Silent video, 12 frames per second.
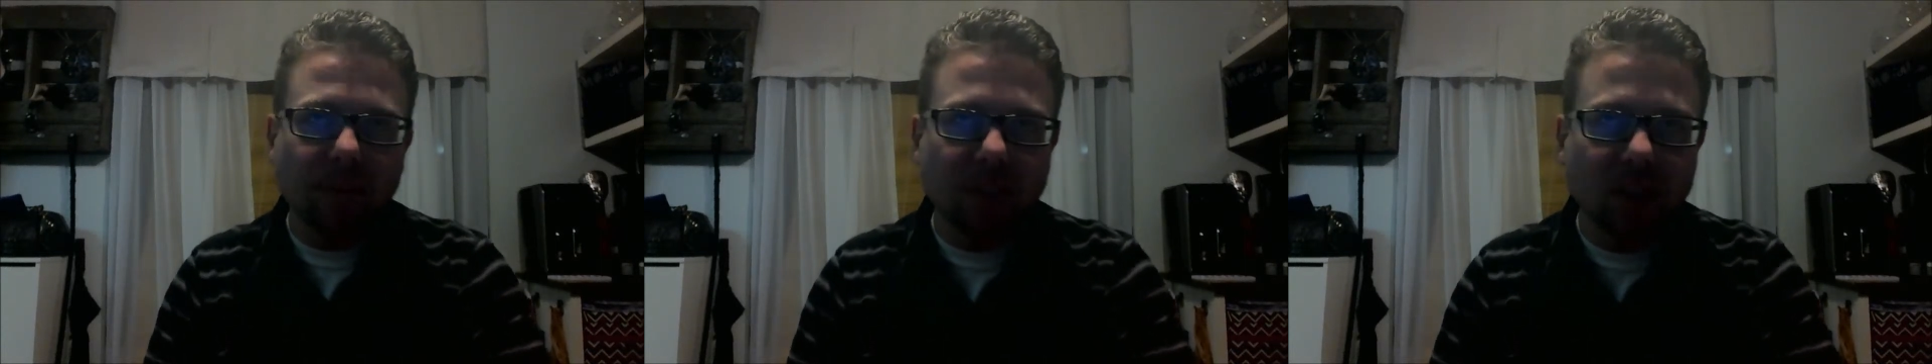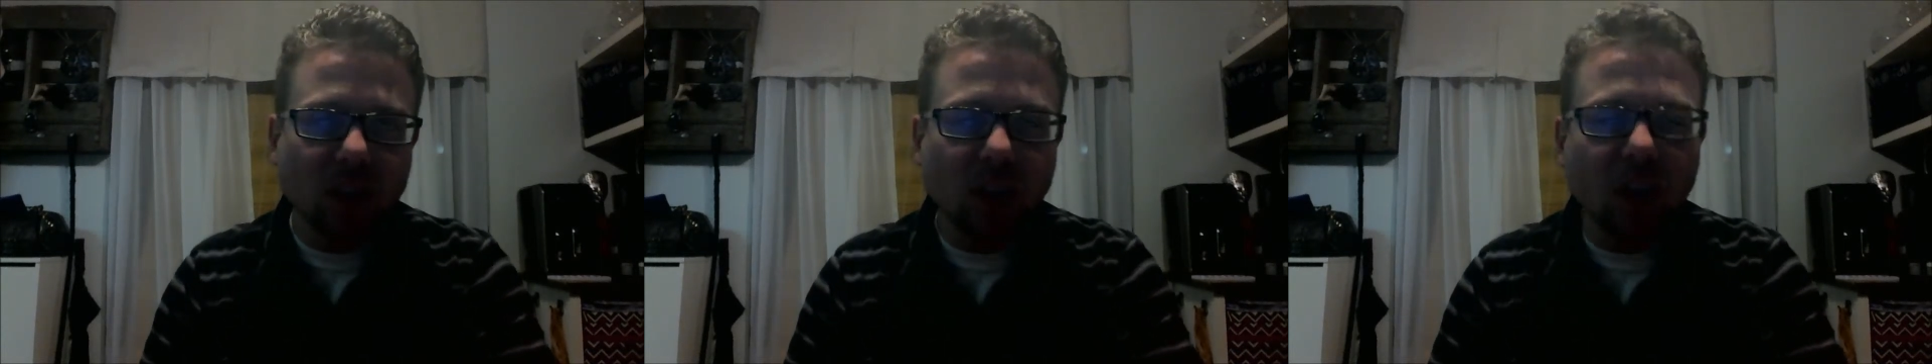
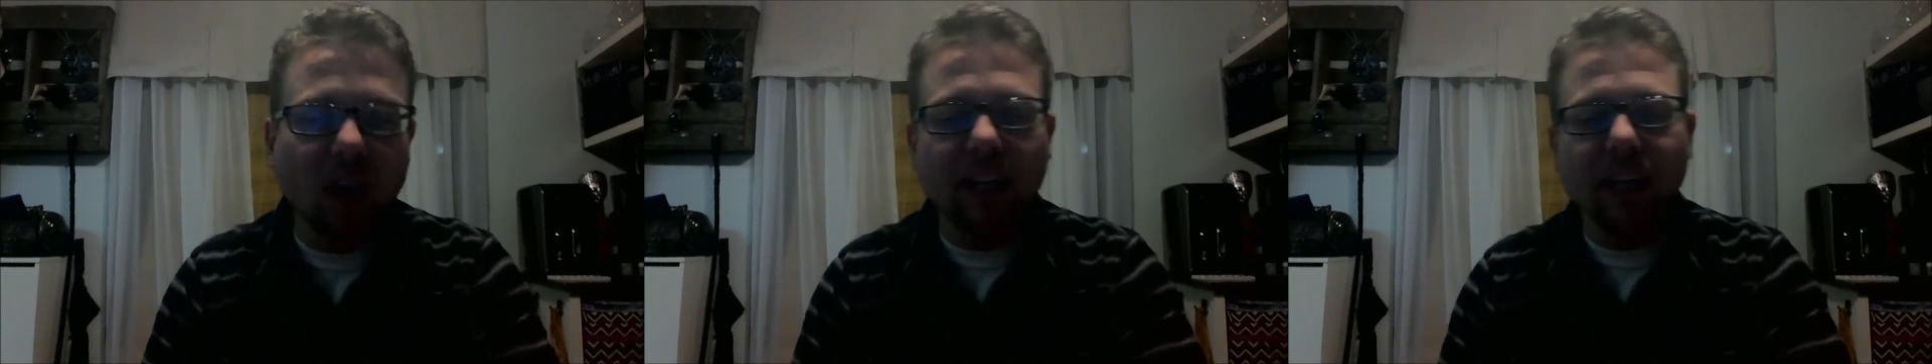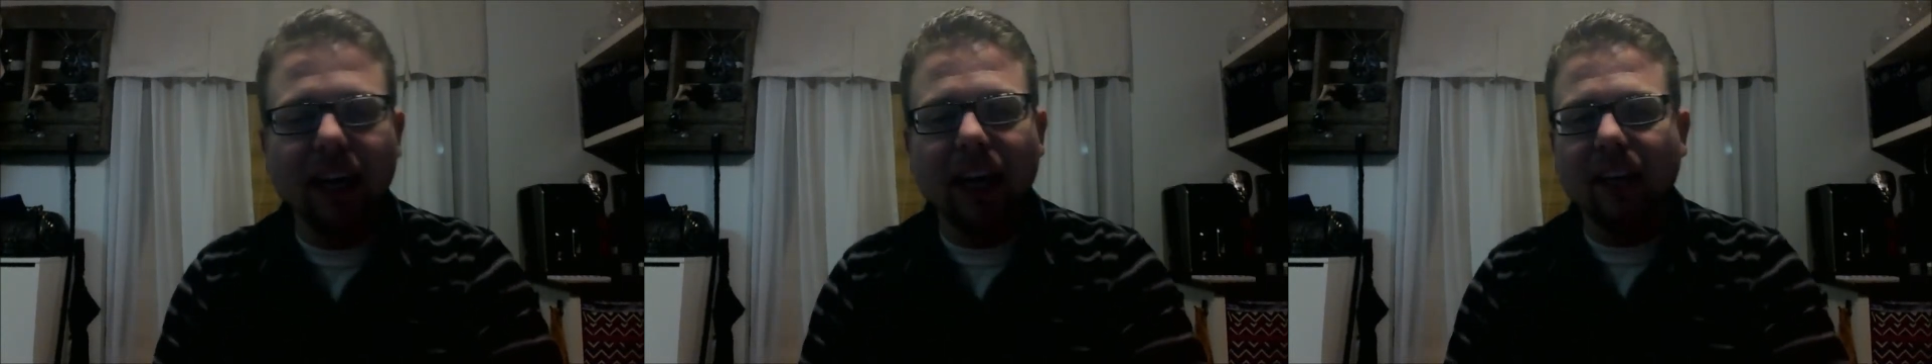
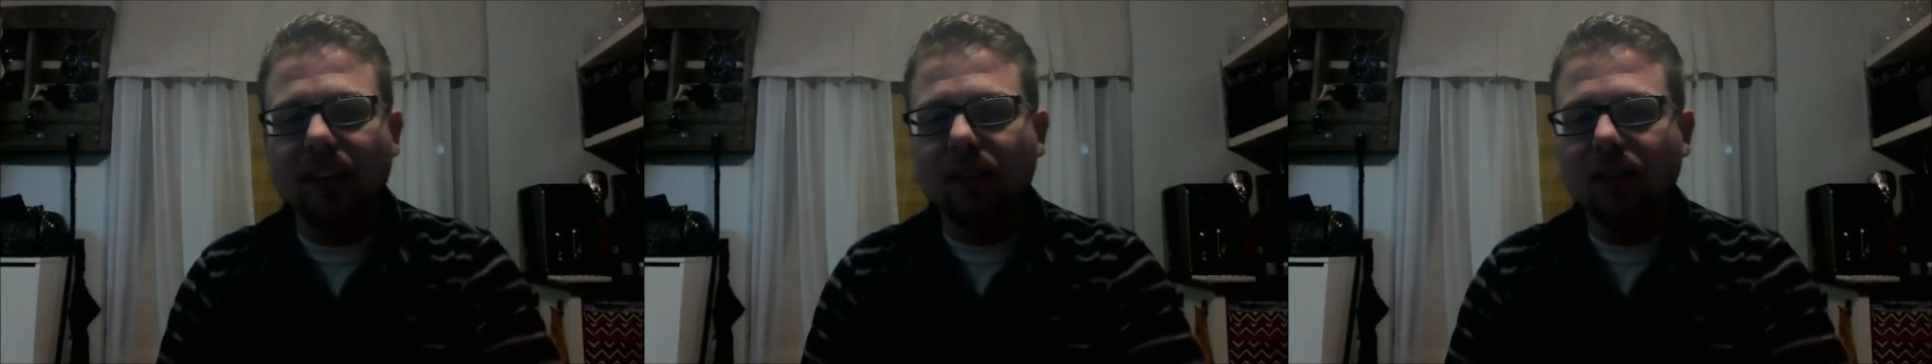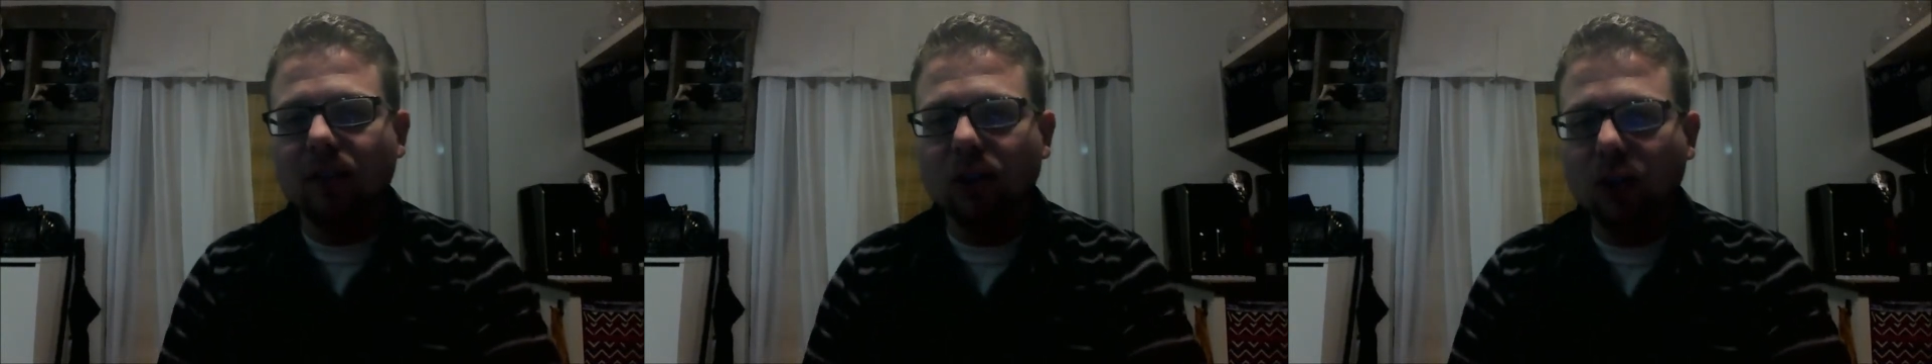Salon
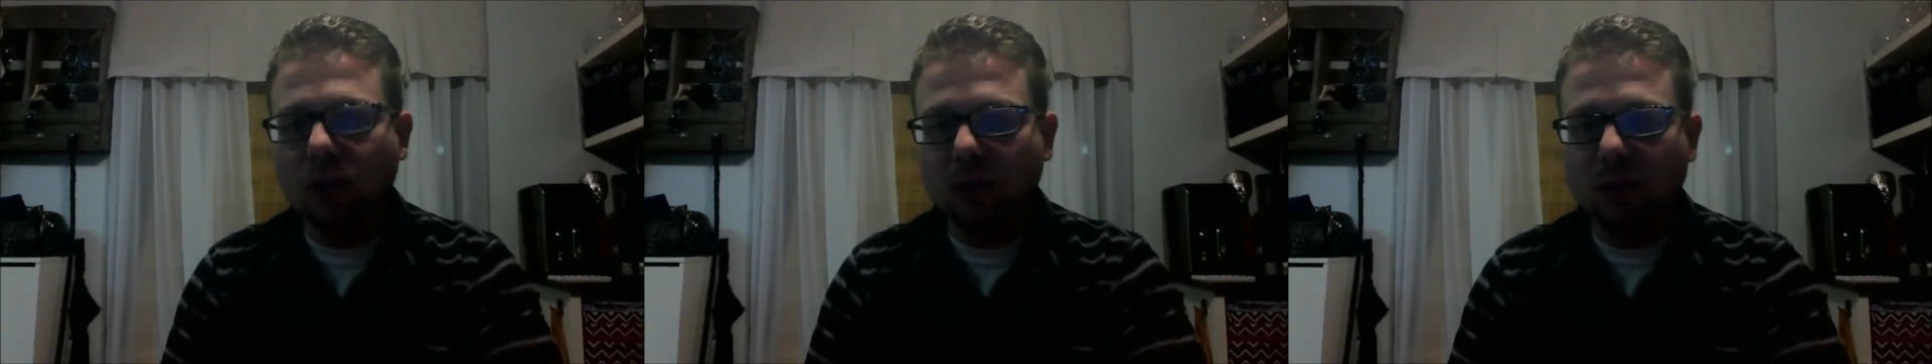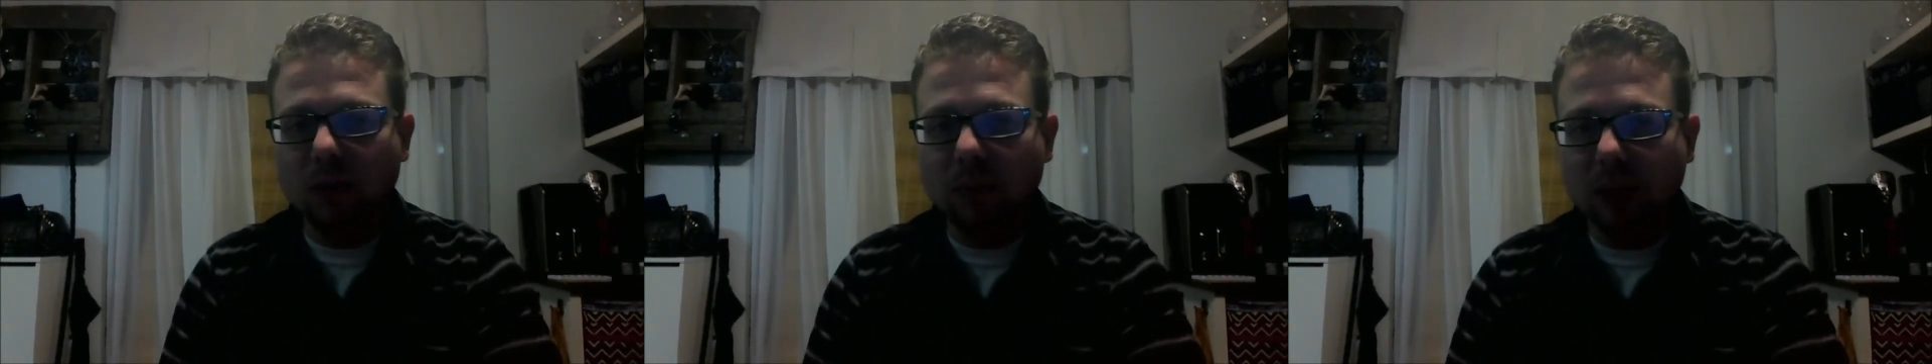Guy's
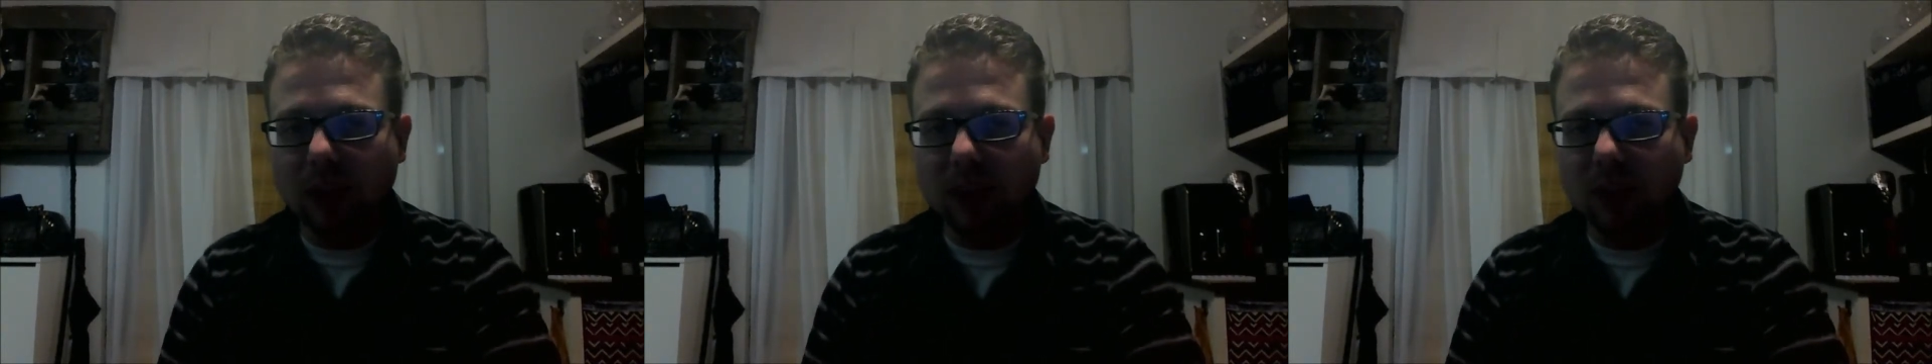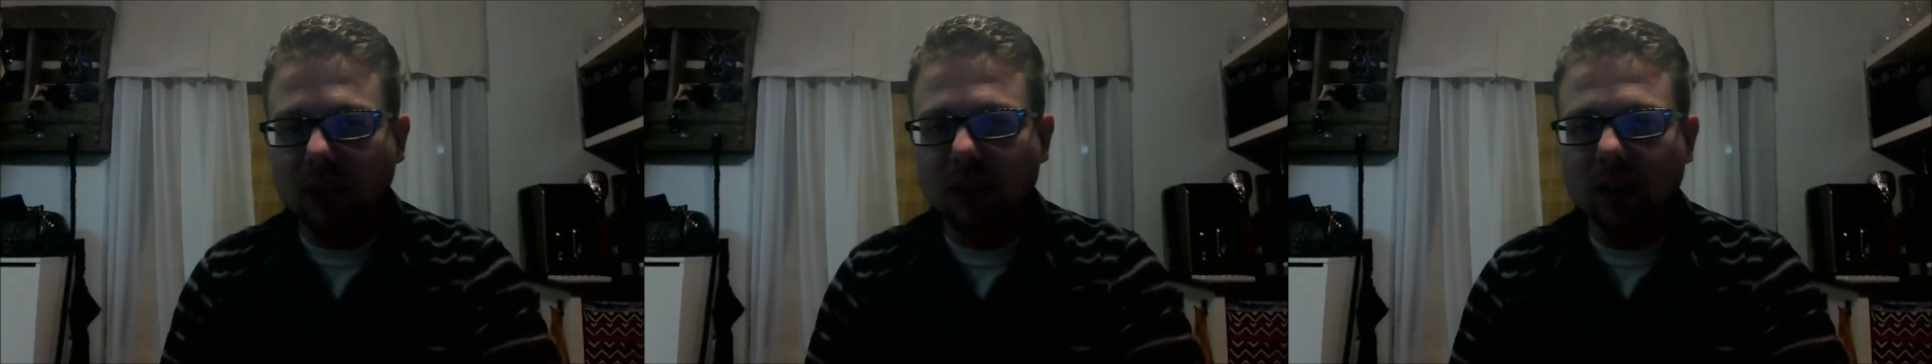YouTube
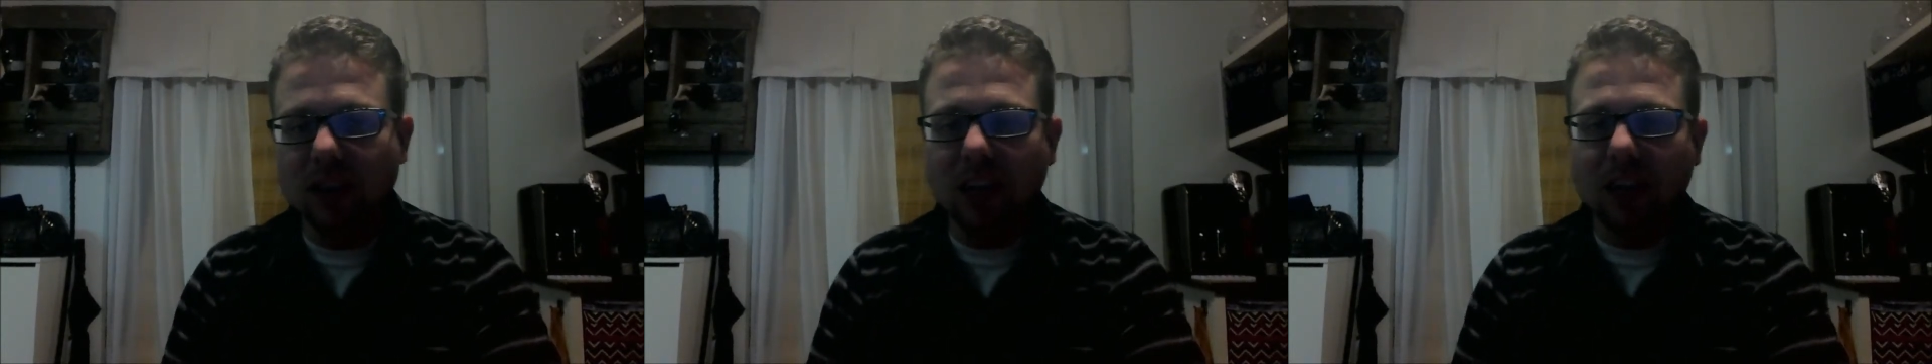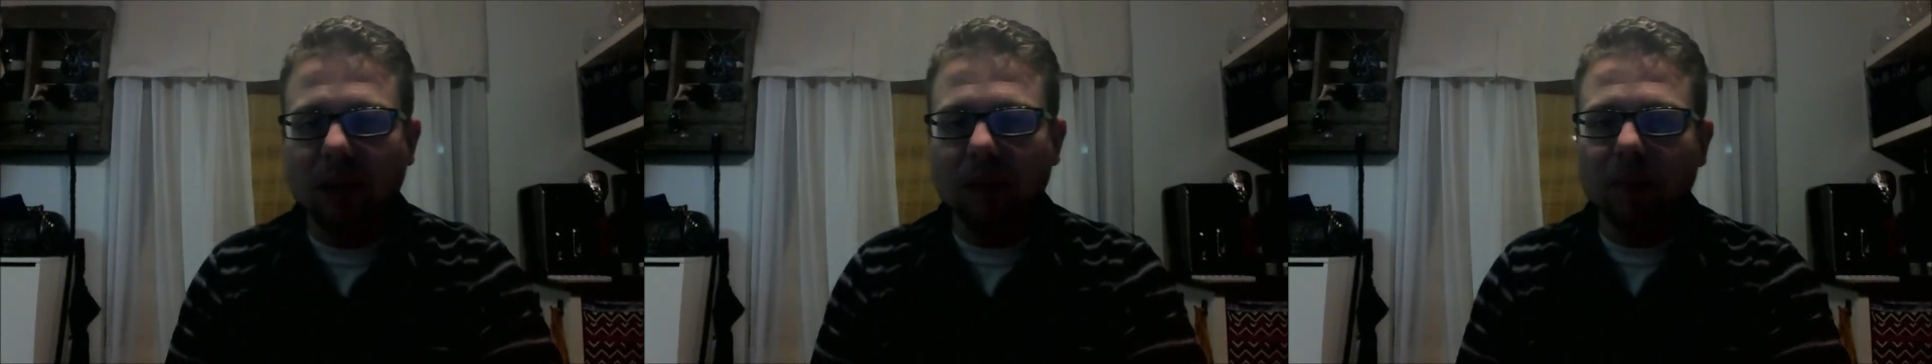page
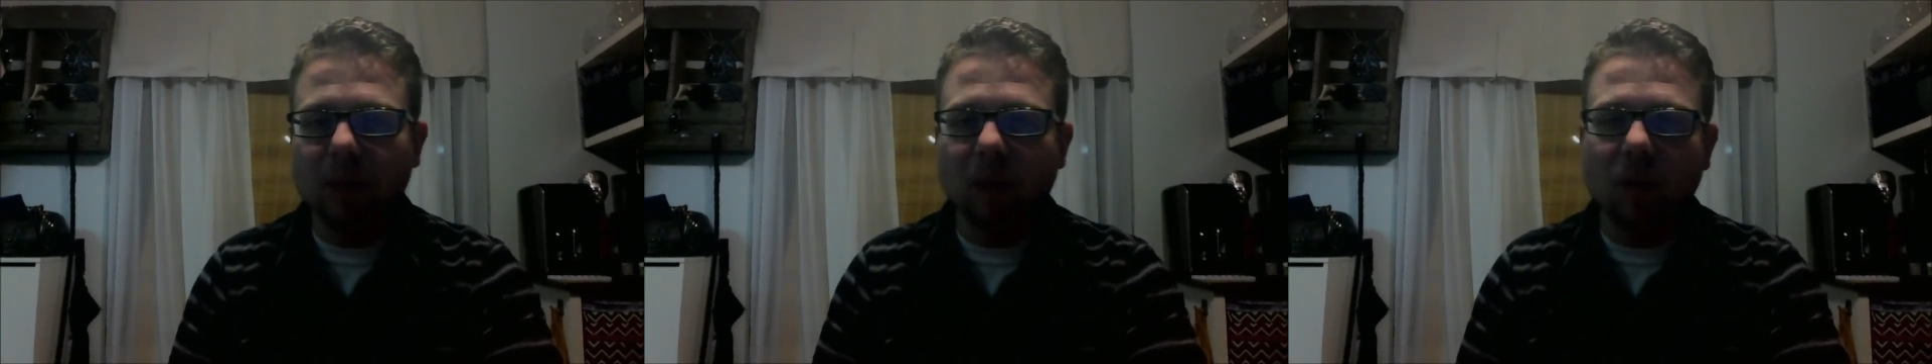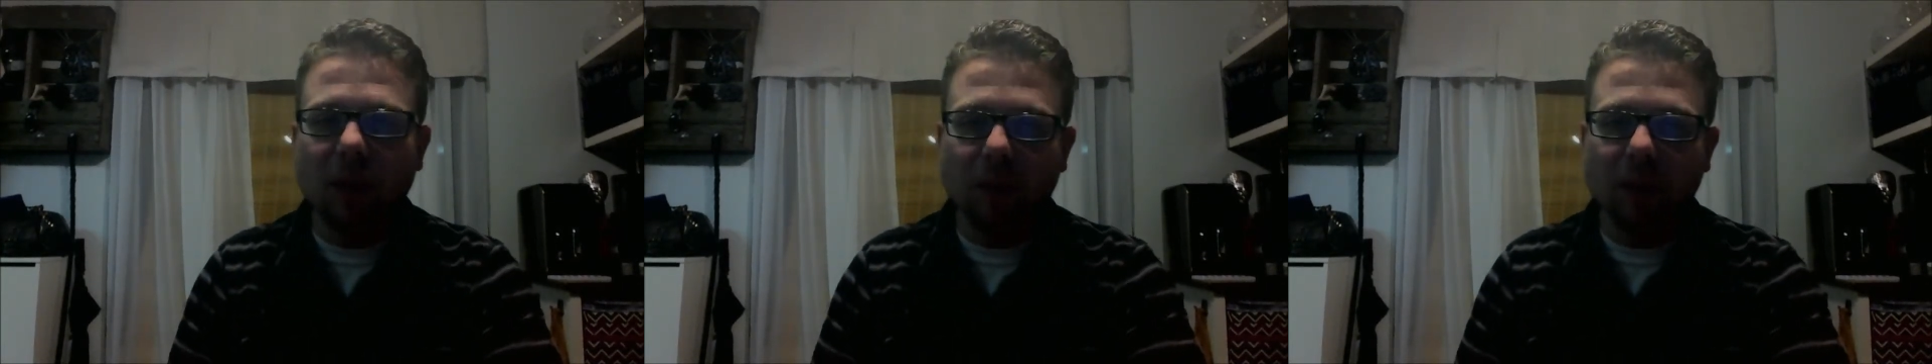
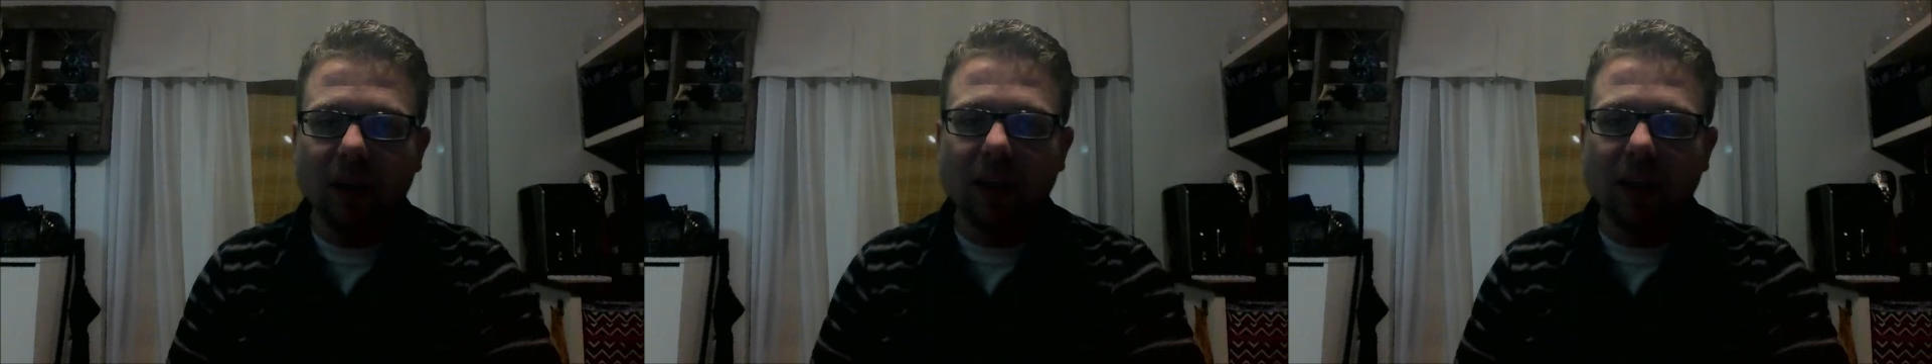quite a bit.